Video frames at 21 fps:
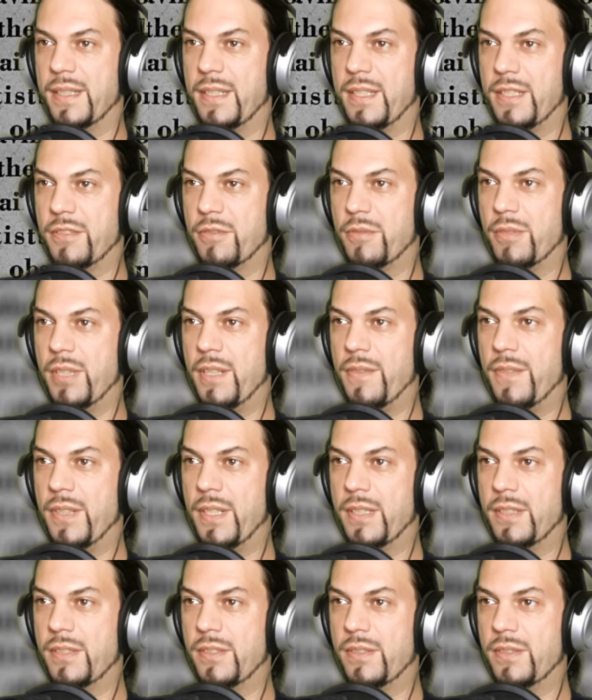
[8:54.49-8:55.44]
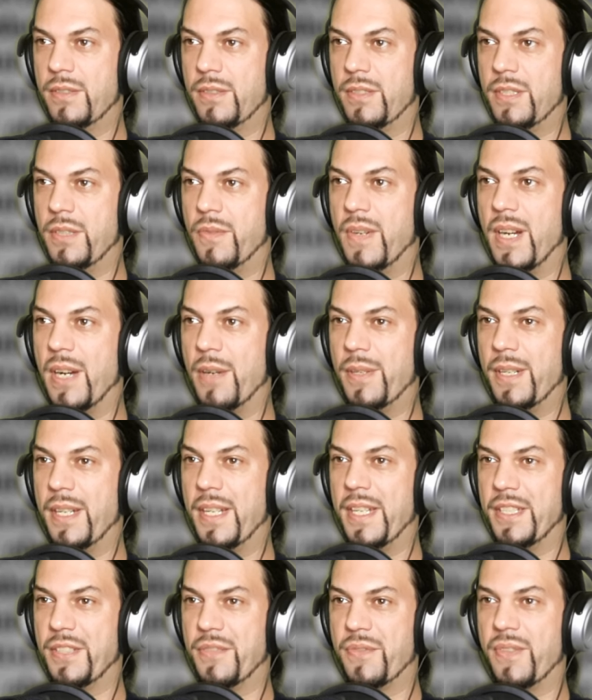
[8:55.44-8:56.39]
He's craving to devour
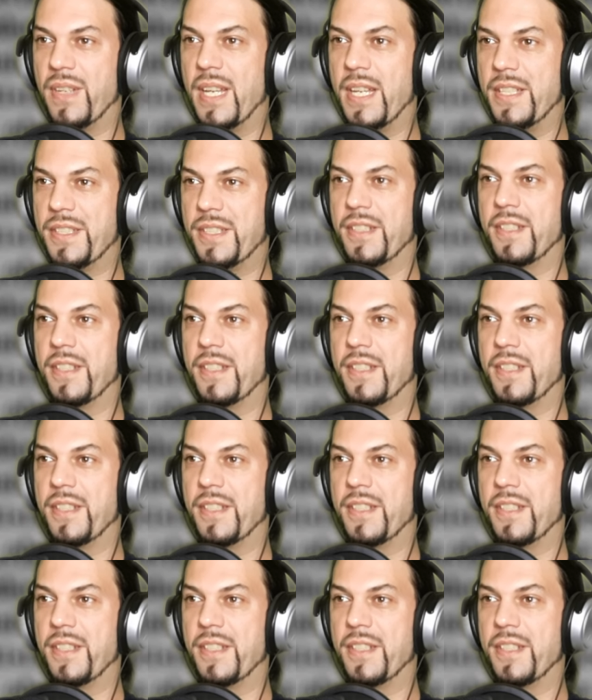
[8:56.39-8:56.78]
ants, flies,